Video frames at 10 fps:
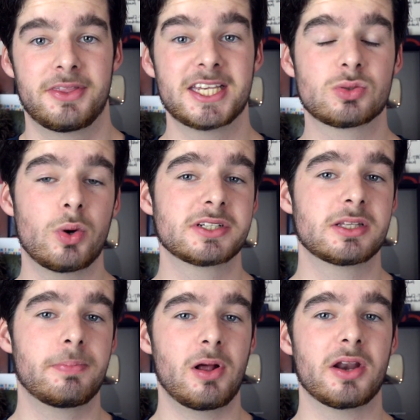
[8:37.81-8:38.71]
This was
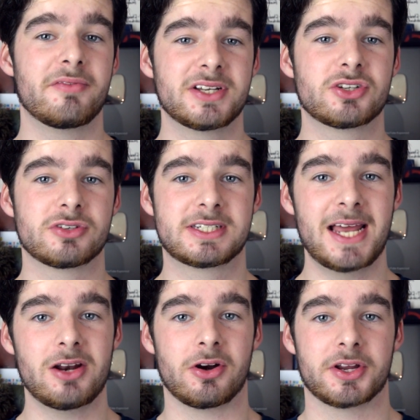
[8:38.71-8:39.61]
the plot of
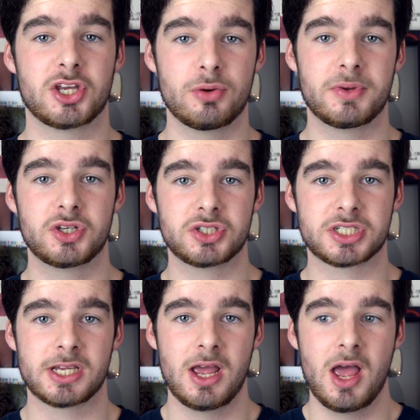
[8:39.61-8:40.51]
Interstellar.
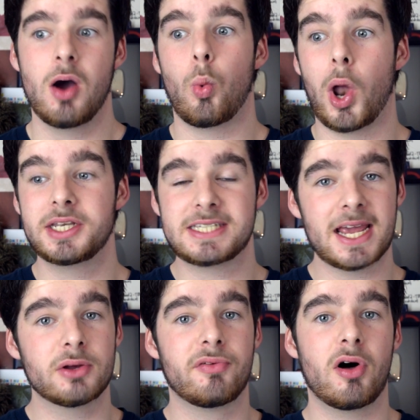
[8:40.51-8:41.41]
Humans one
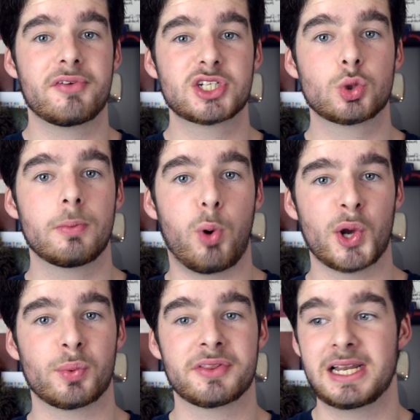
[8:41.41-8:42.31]
day evolving to a
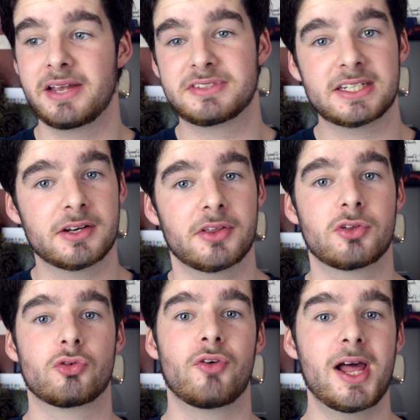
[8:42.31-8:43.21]
point where they lived in
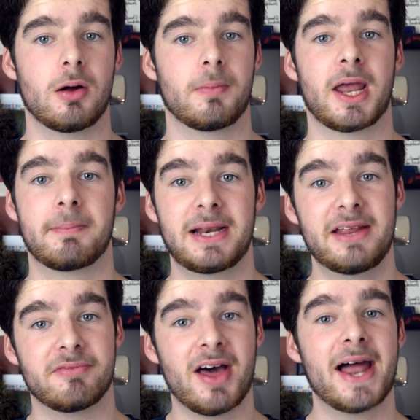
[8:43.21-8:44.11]
another realm, and I
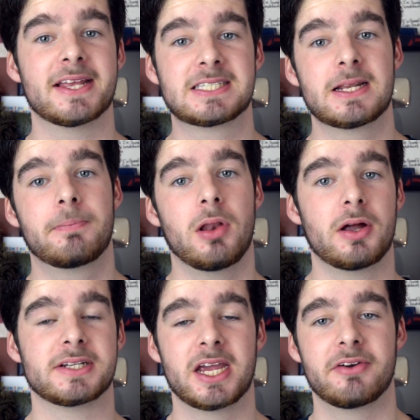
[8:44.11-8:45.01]
believe that is the
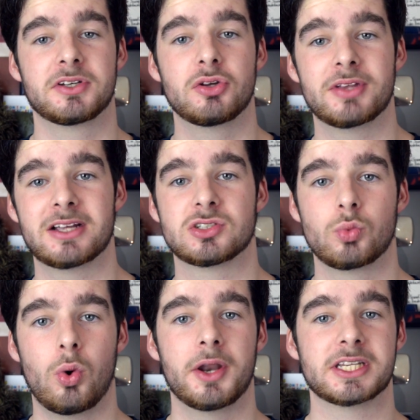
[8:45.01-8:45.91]
plot here in
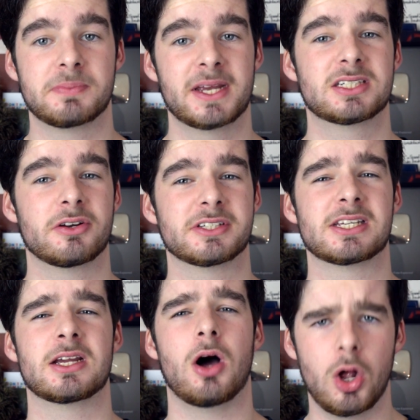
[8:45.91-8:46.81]
2001, A Space
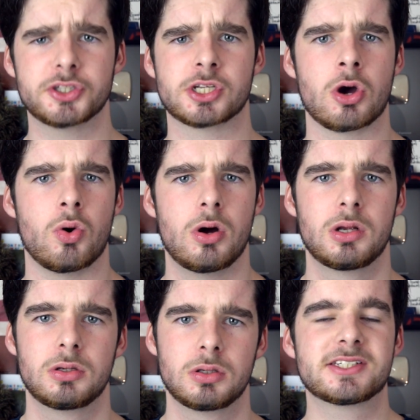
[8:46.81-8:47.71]
Odyssey. Also, he
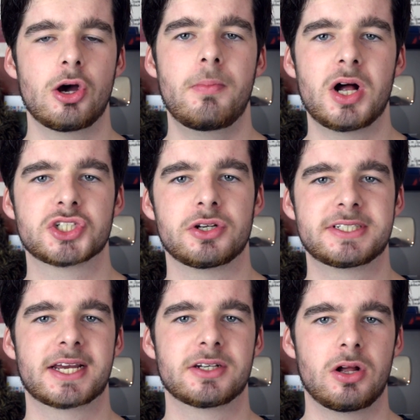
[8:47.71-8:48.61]
depended so much on
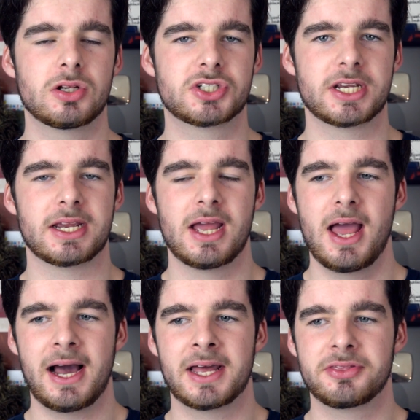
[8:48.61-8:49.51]
technology
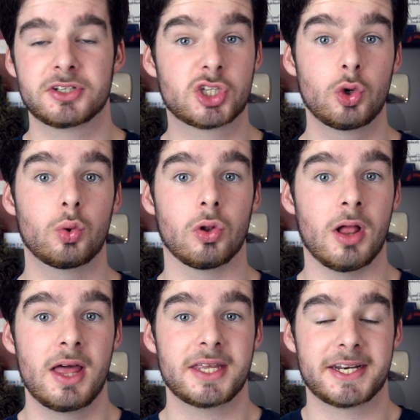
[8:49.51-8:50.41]
and the tool
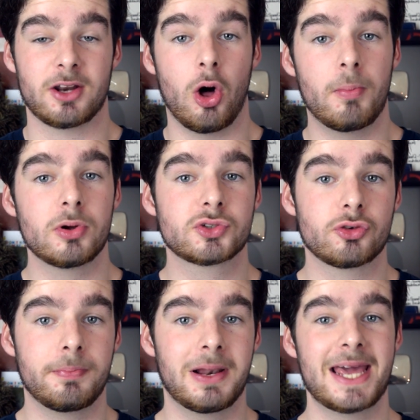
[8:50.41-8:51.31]
that it almost
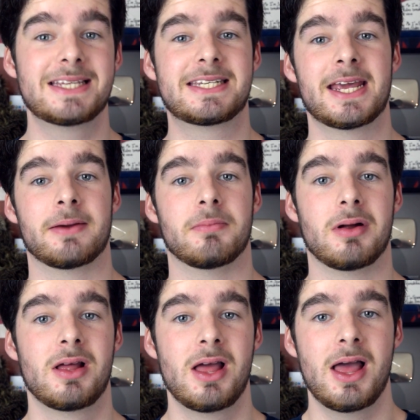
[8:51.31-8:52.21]
replaced him.
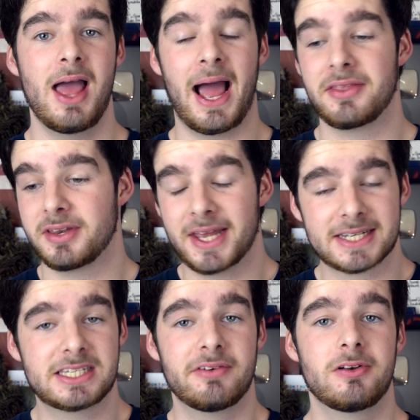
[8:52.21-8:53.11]
And the
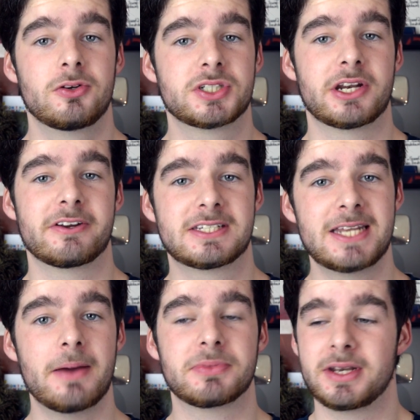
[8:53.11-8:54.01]
next evolutionary
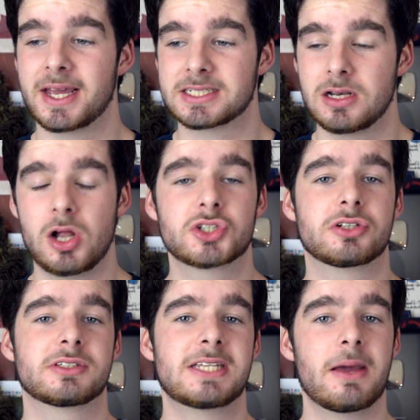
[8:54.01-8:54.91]
step, the next
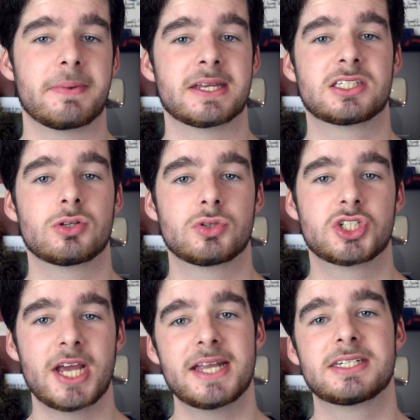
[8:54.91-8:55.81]
logical step, is to
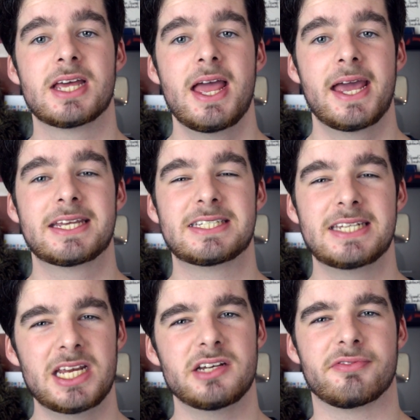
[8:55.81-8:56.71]
shed his
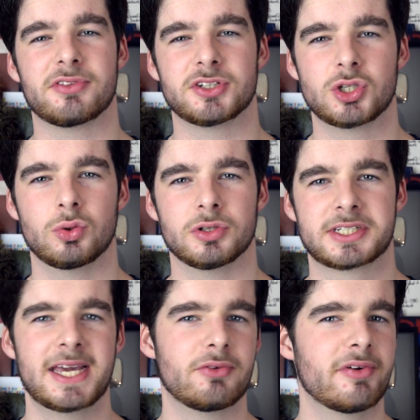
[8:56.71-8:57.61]
need for the tool, to
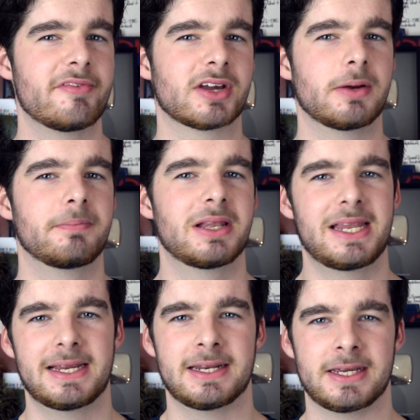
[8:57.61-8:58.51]
get rid of it
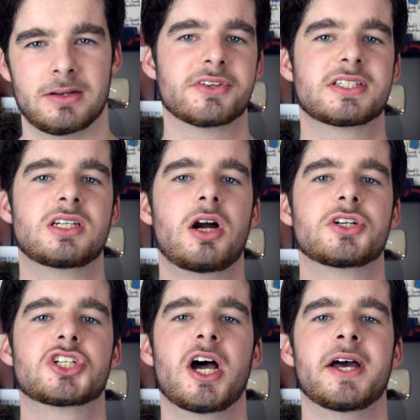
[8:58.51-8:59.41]
completely. The Star
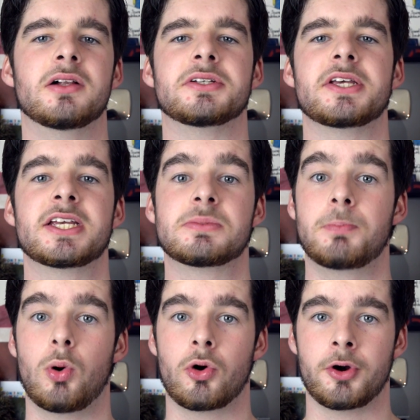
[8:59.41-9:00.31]
Child is
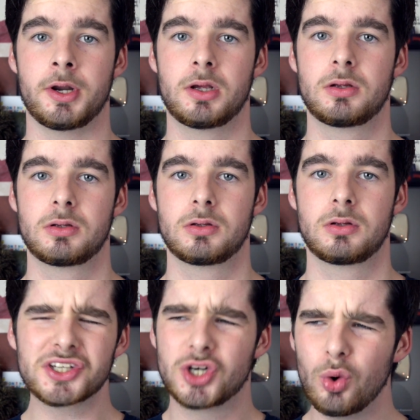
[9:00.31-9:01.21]
born. What
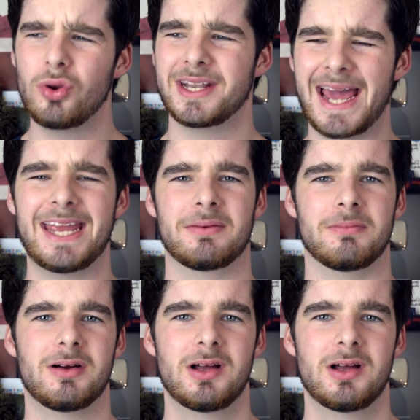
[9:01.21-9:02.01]
a cool name.